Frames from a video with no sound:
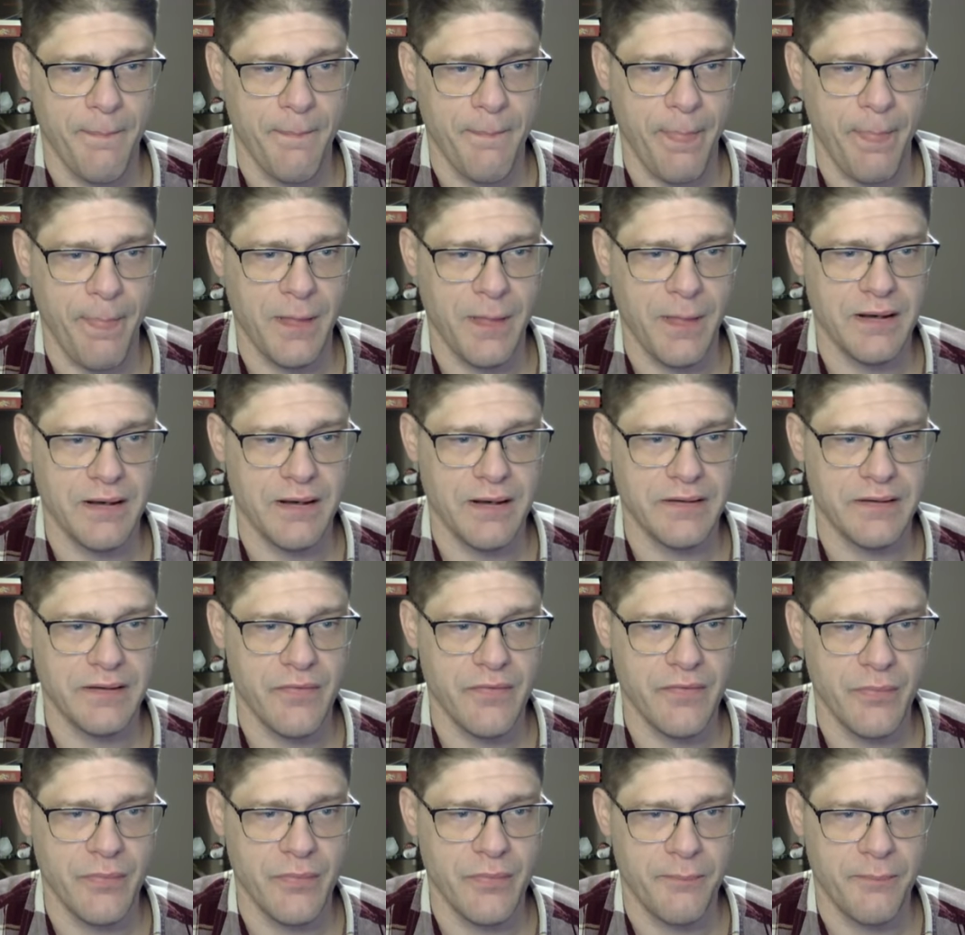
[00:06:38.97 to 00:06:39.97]
uh,
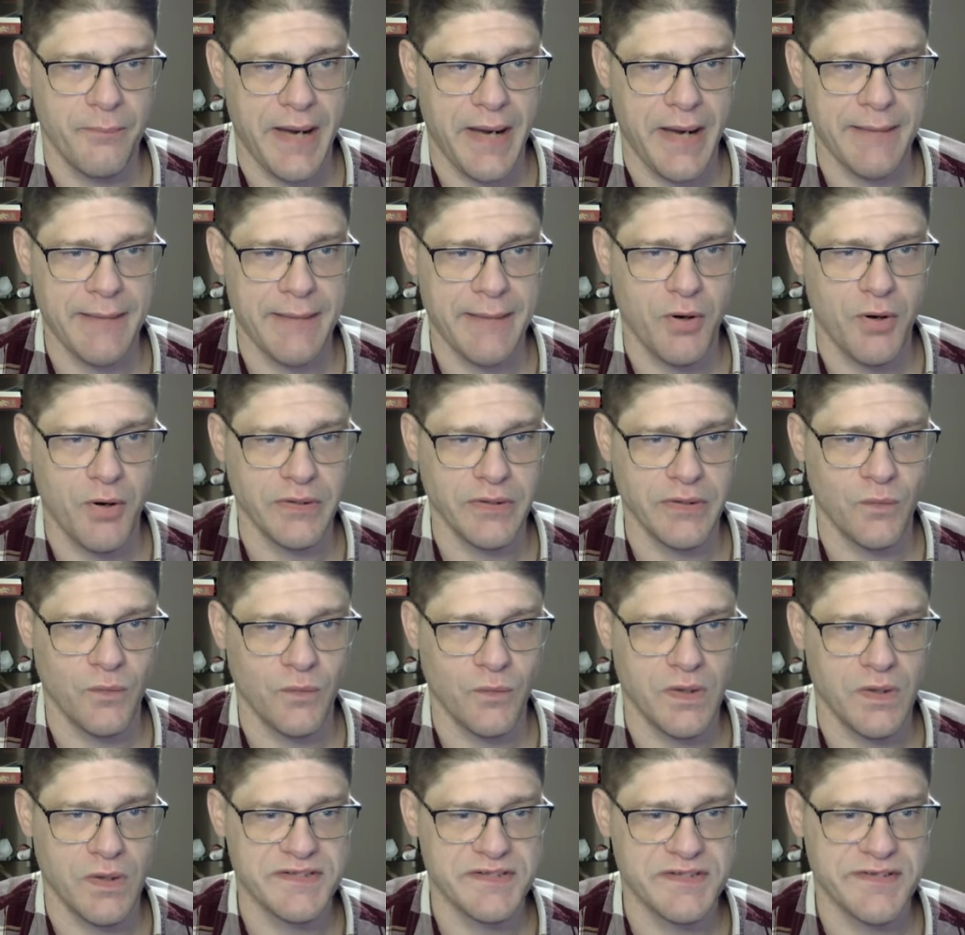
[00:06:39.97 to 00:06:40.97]
my opponent
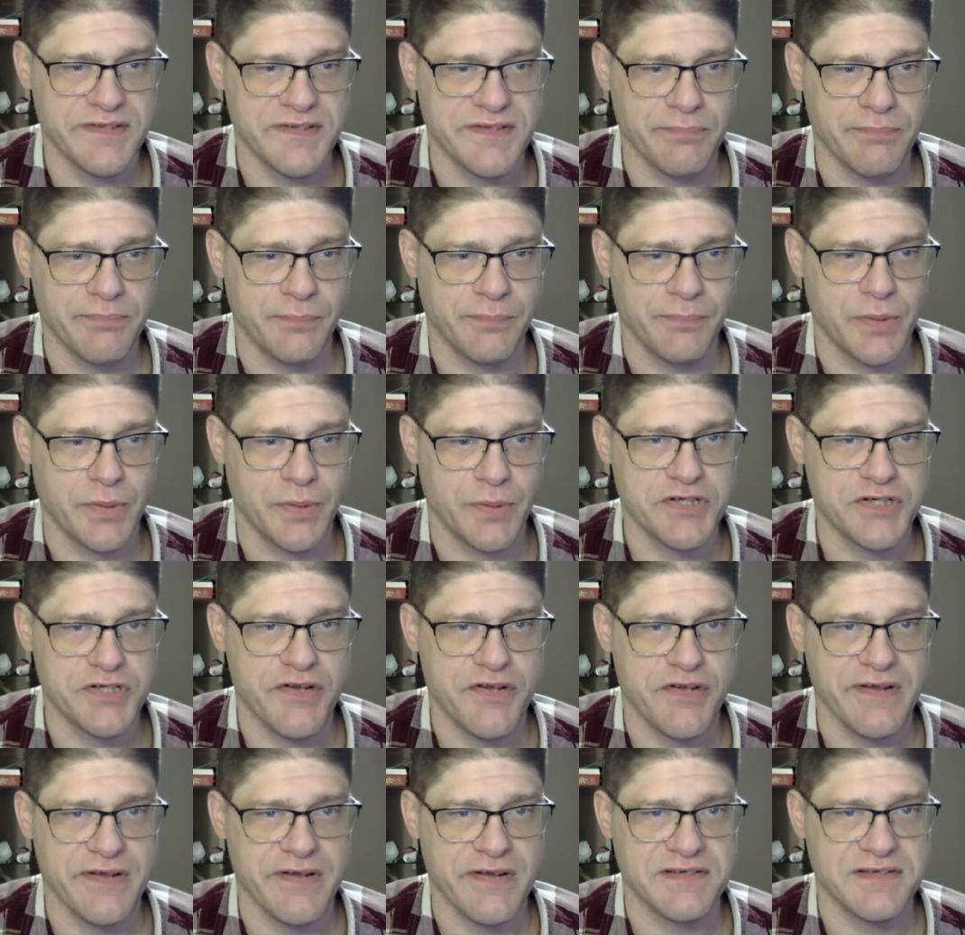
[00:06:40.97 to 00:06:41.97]
wants to push
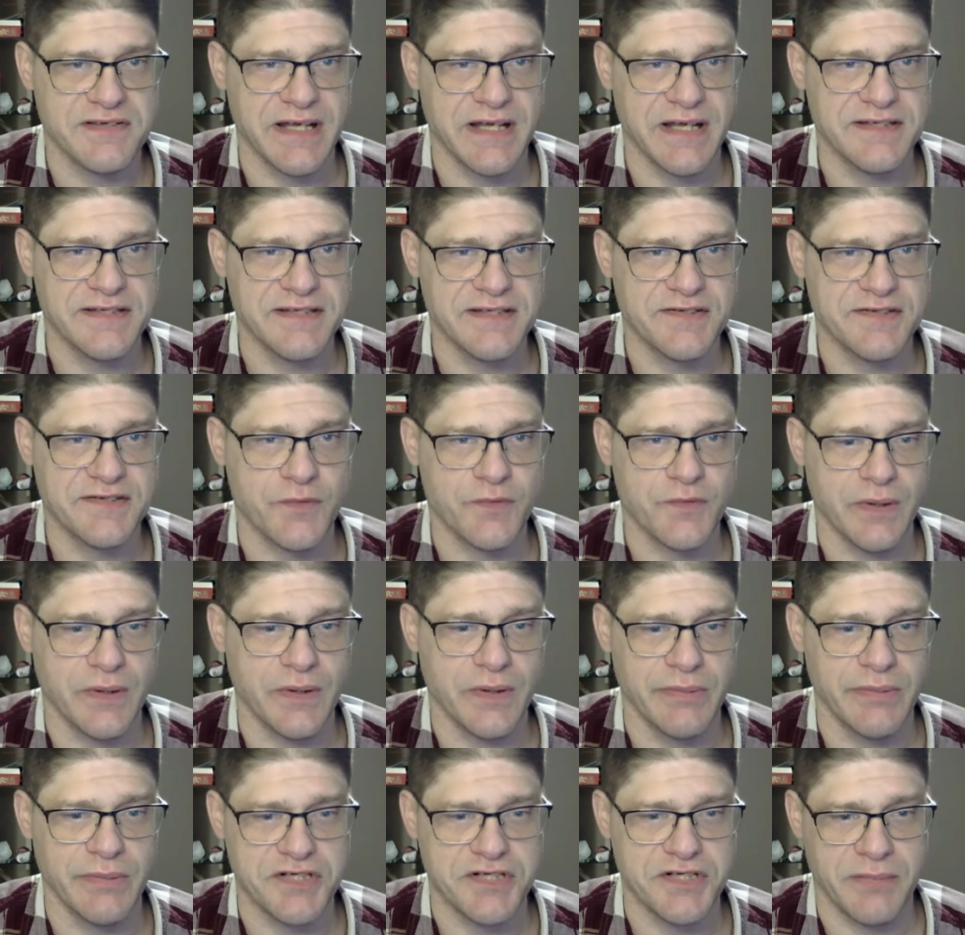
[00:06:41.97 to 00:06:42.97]
this light square
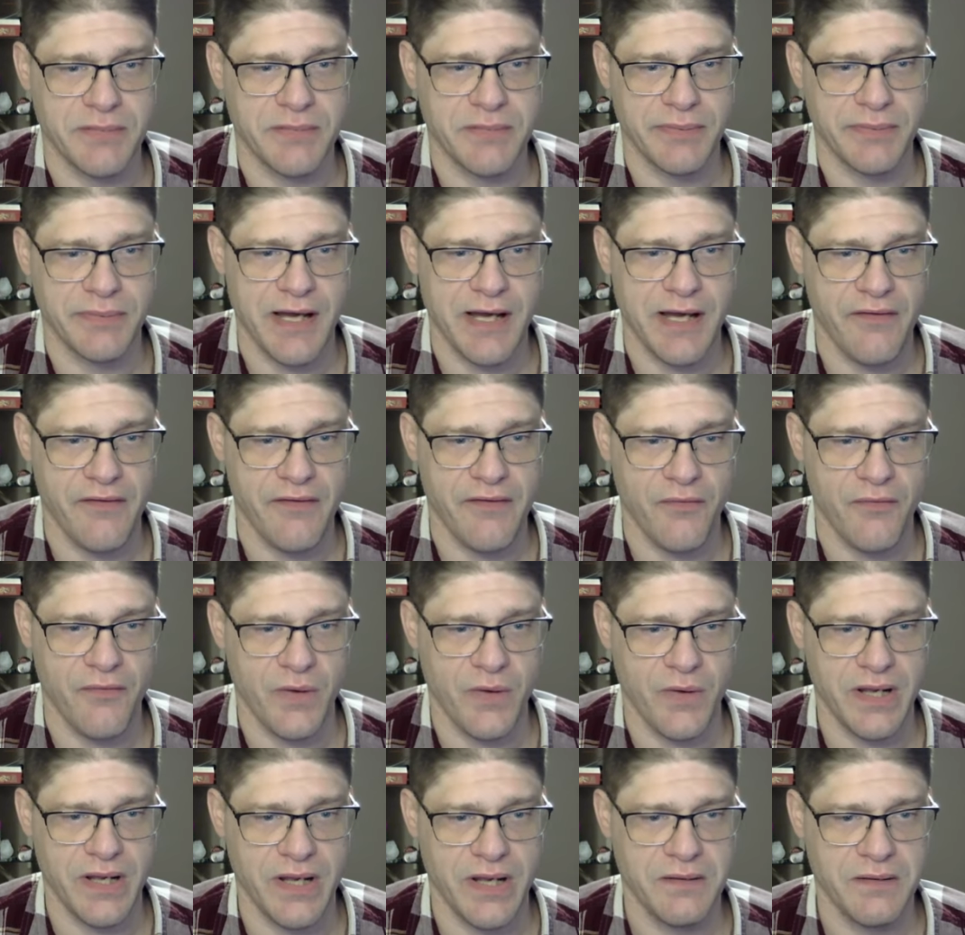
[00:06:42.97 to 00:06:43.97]
bishop out of the
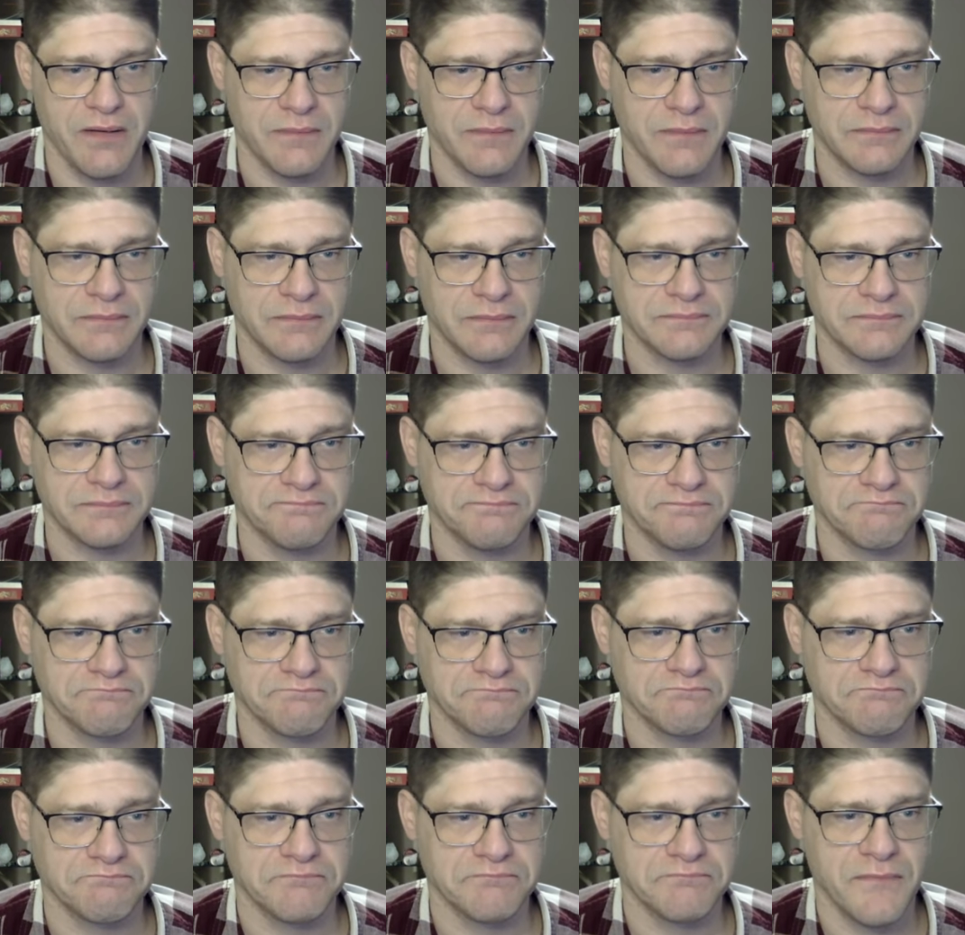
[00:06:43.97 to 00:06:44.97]
way.
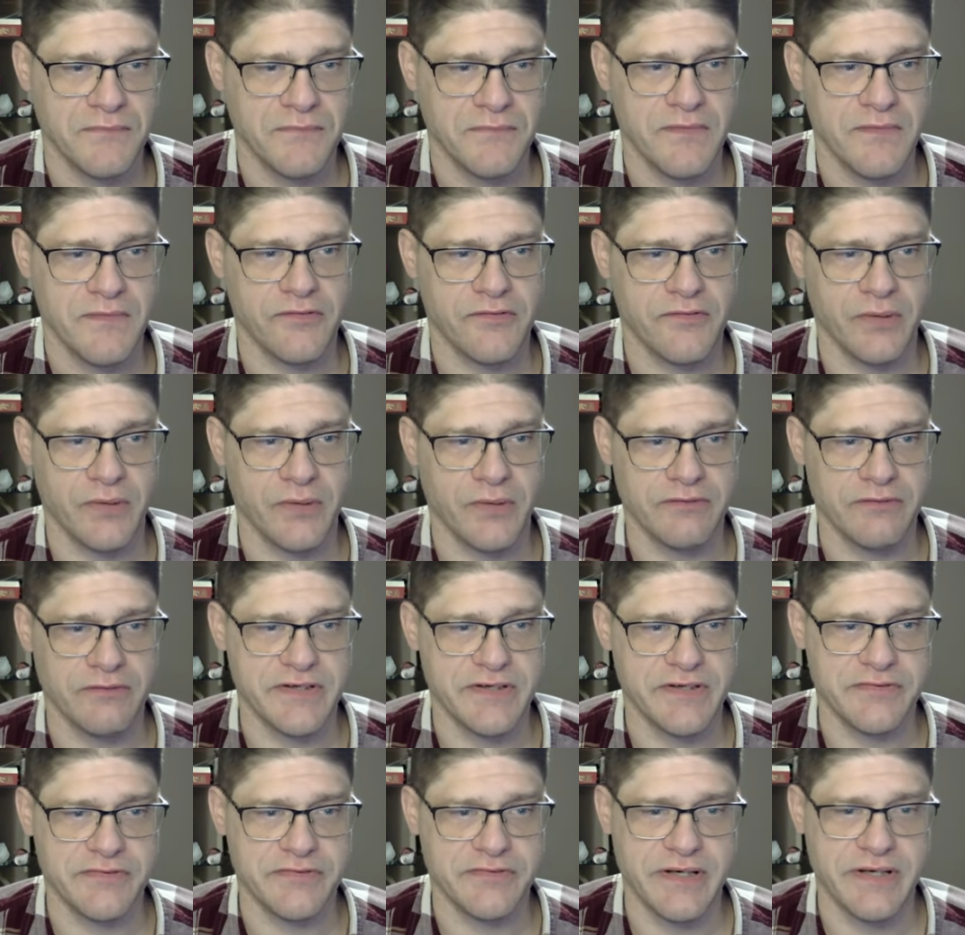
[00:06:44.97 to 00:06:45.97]
So I
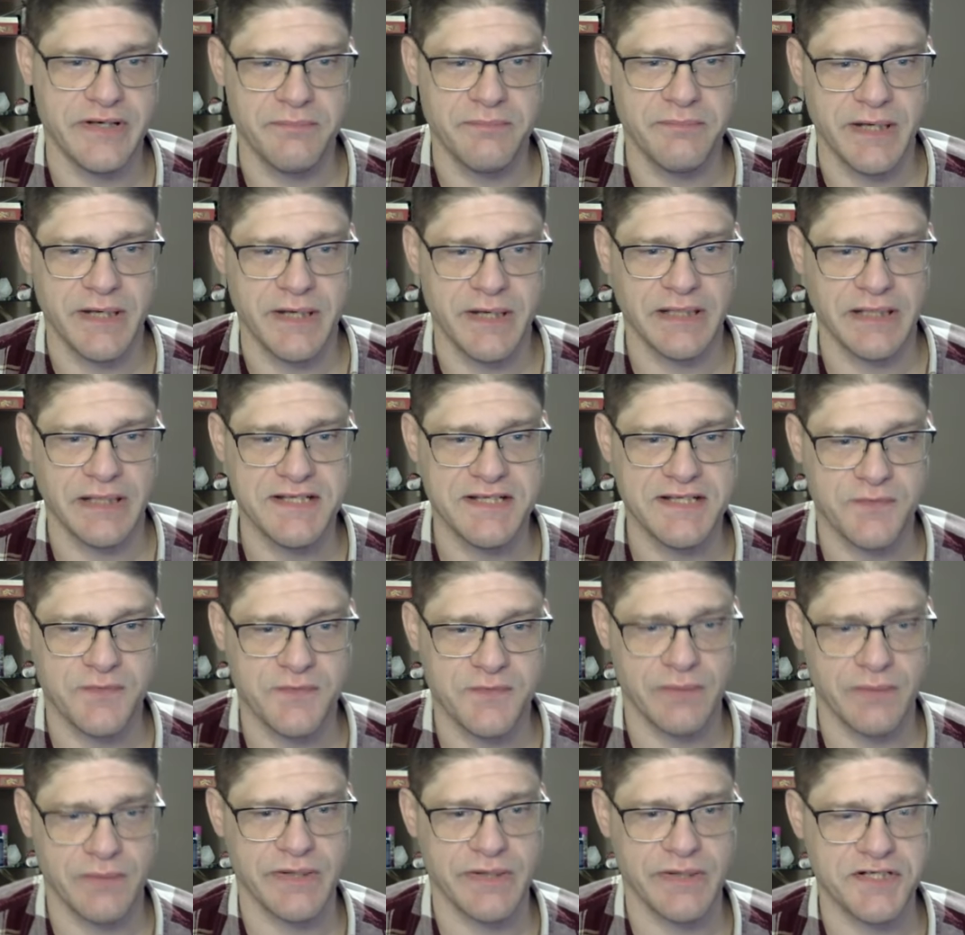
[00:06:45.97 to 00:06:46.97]
retreated my light
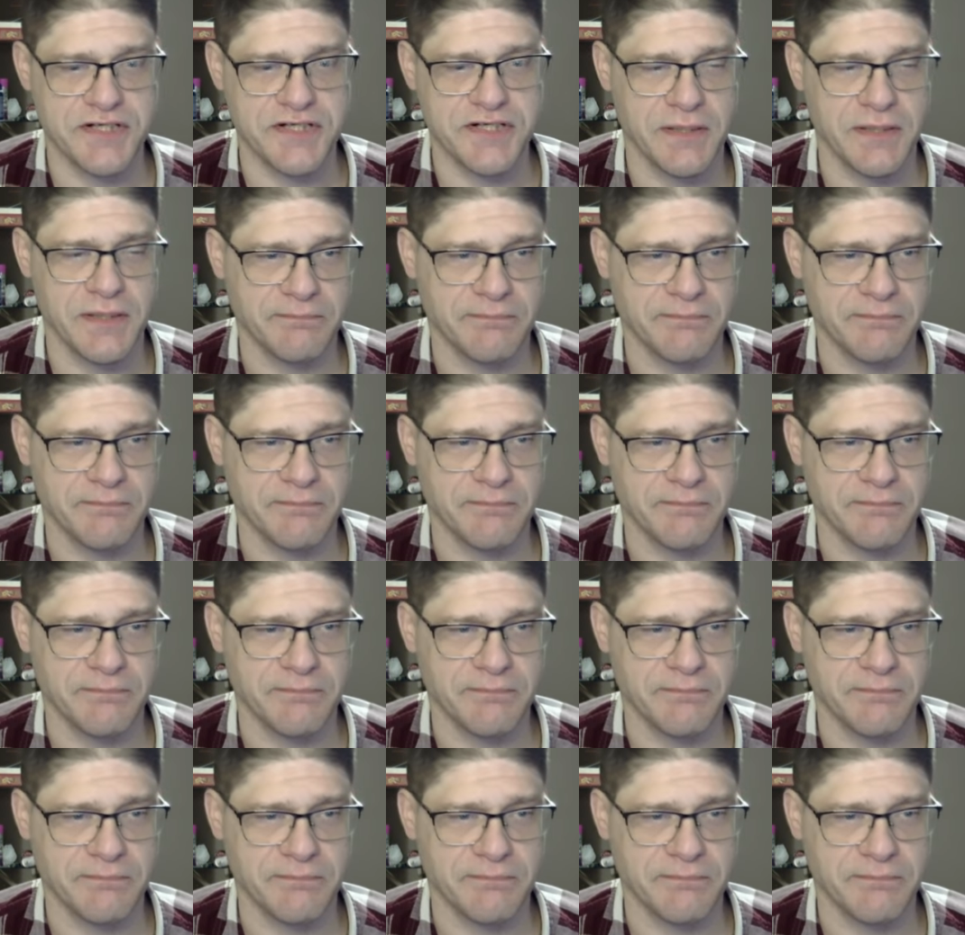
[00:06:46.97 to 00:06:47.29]
square bishop.